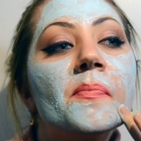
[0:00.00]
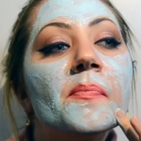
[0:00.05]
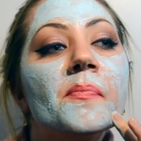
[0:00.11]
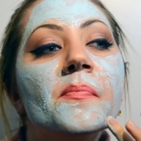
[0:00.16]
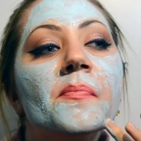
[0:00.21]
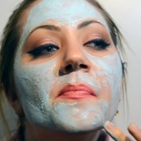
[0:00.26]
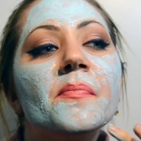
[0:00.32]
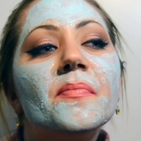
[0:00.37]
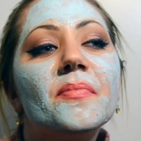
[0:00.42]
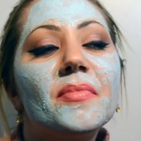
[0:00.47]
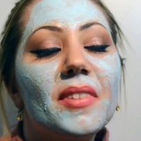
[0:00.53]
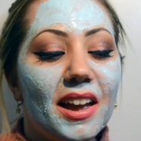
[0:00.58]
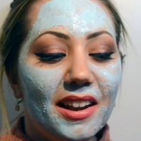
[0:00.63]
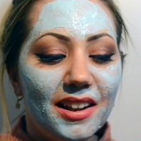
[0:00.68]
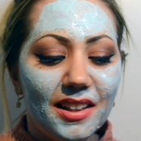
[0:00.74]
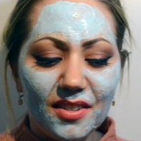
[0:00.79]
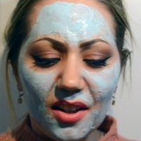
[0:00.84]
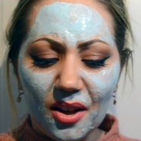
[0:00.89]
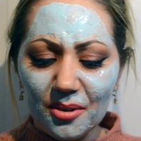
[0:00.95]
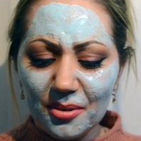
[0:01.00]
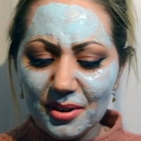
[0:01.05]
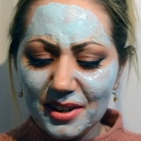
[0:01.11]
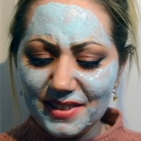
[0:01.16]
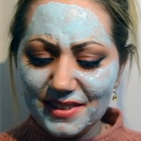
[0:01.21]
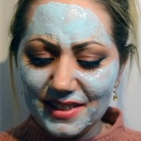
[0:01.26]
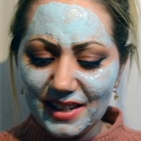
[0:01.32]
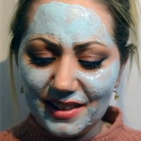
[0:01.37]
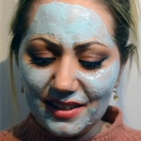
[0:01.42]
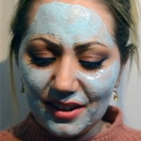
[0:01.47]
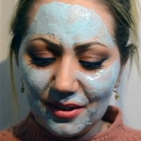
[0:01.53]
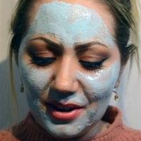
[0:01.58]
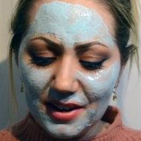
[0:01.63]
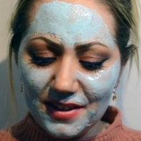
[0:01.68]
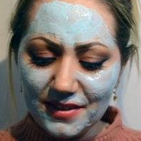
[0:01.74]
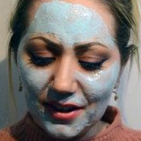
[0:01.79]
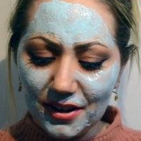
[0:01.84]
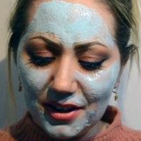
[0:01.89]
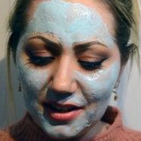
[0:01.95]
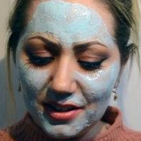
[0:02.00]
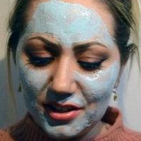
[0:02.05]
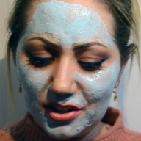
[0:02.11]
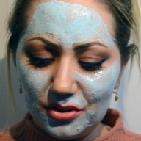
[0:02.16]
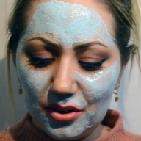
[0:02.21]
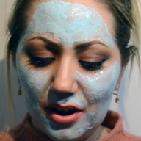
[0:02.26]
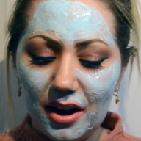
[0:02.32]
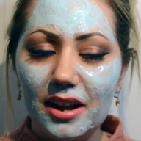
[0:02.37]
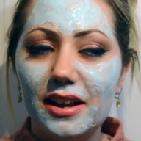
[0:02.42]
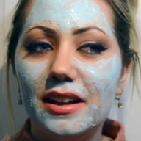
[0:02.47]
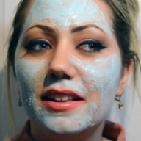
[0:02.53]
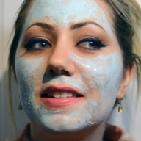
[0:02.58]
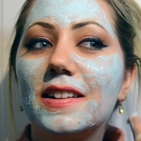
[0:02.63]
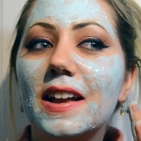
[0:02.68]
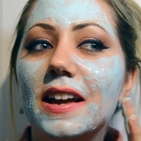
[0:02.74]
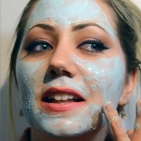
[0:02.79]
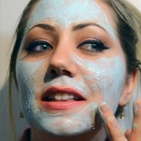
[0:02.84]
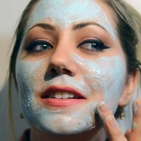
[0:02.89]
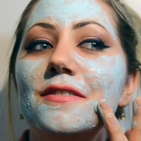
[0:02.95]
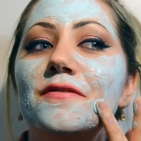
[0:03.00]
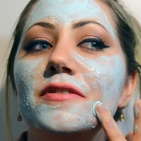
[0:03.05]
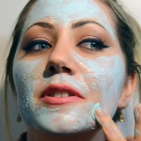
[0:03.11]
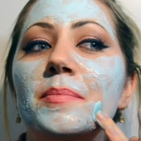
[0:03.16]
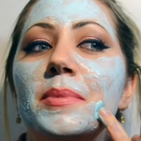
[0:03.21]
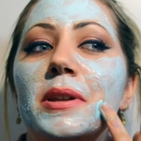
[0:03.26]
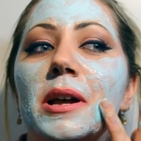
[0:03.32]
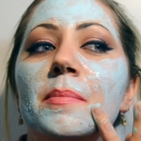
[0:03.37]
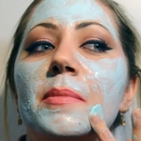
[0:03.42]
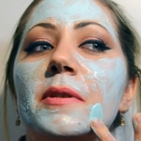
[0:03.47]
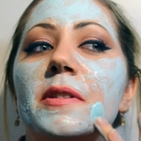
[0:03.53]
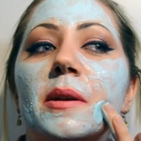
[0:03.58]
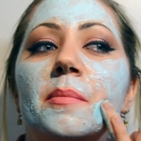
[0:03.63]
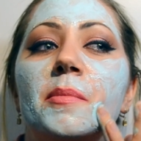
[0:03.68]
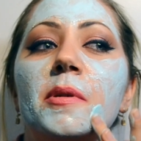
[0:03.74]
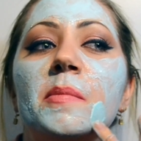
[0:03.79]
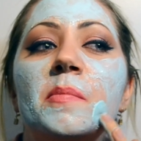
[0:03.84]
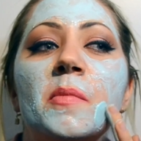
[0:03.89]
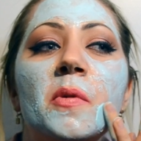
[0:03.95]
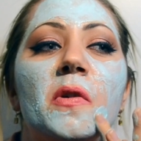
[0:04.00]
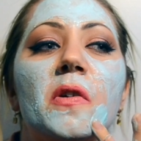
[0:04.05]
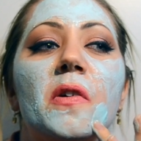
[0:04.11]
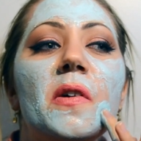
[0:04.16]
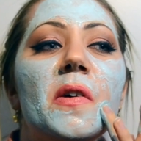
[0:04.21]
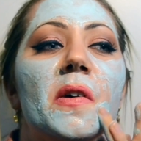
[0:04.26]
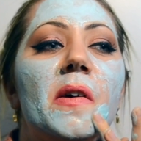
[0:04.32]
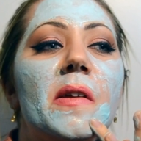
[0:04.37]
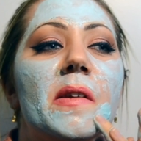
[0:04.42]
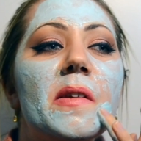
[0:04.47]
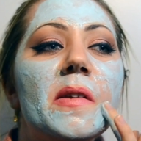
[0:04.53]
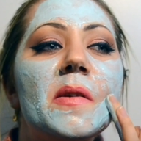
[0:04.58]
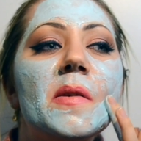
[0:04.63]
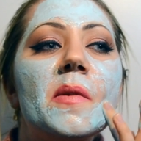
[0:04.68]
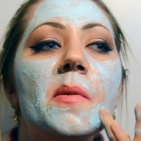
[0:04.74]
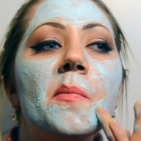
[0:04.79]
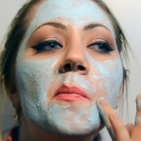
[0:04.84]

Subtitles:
And it's already starting to dry. It's kind of like flipping up as I put more on.